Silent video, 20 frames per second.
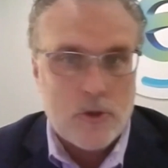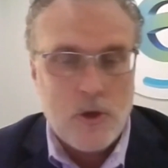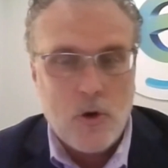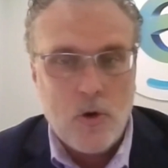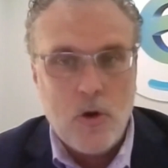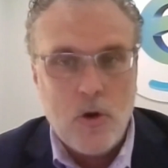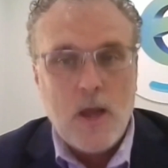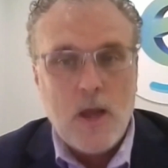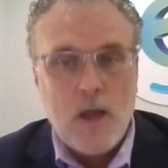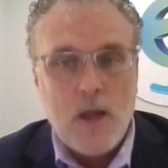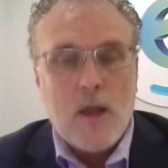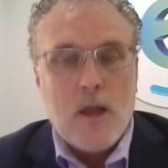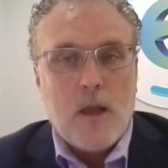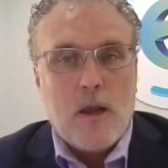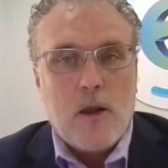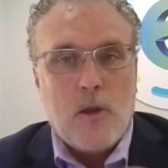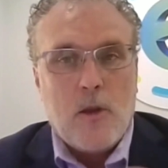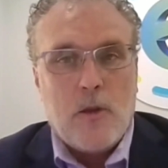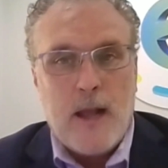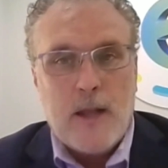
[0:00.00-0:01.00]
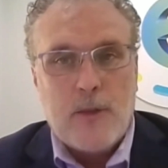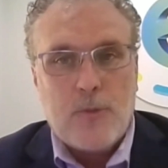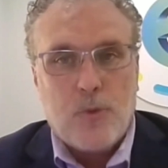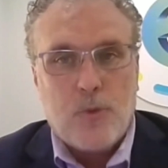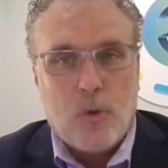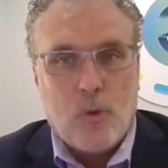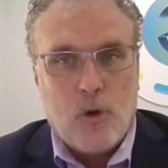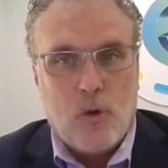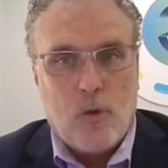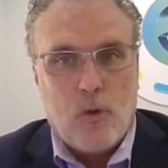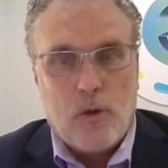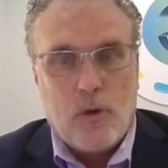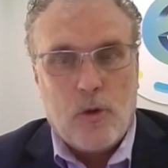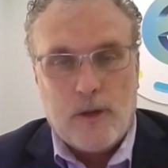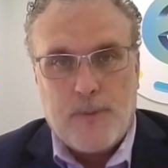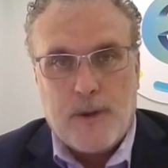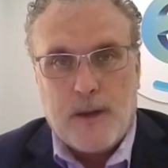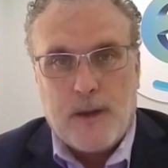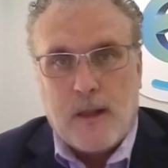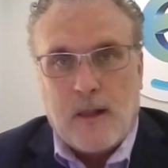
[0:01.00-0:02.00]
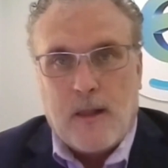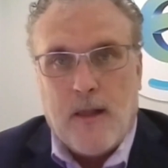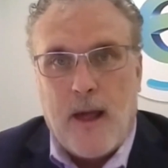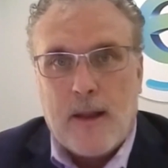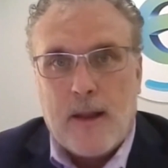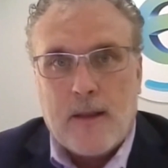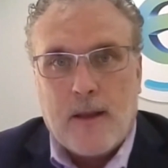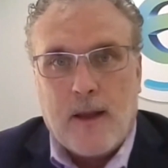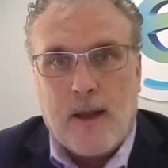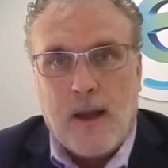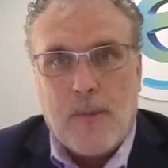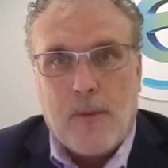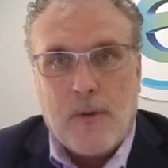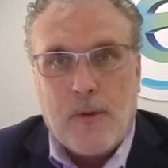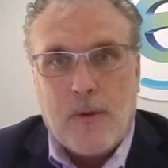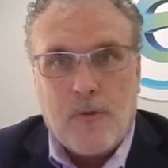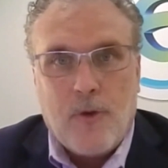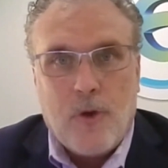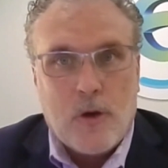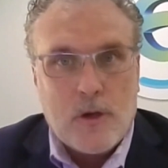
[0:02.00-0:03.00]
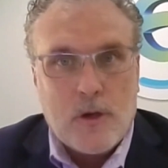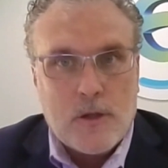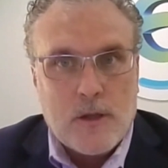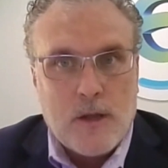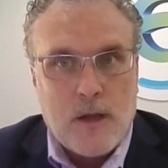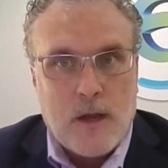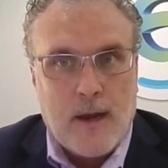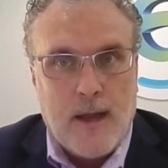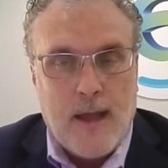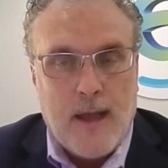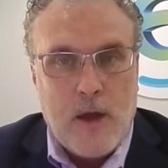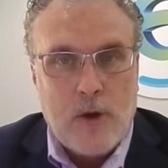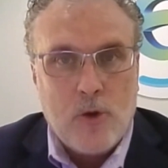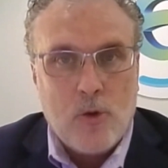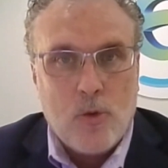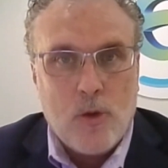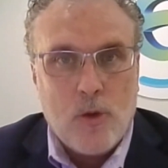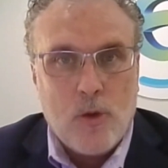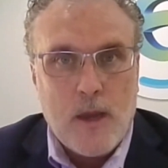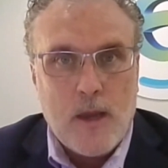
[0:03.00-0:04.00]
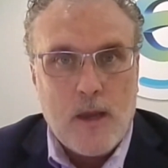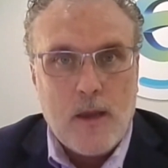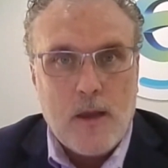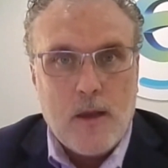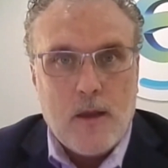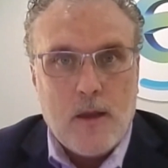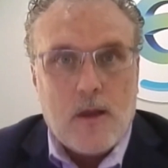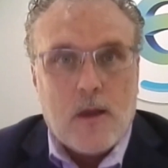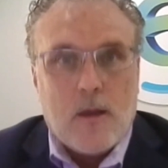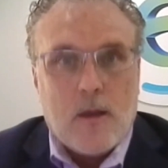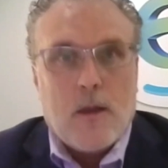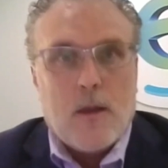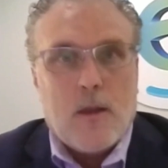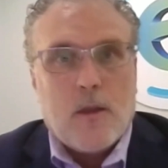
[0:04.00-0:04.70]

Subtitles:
So, that's where we're really spending a lot of time and focused on how do we,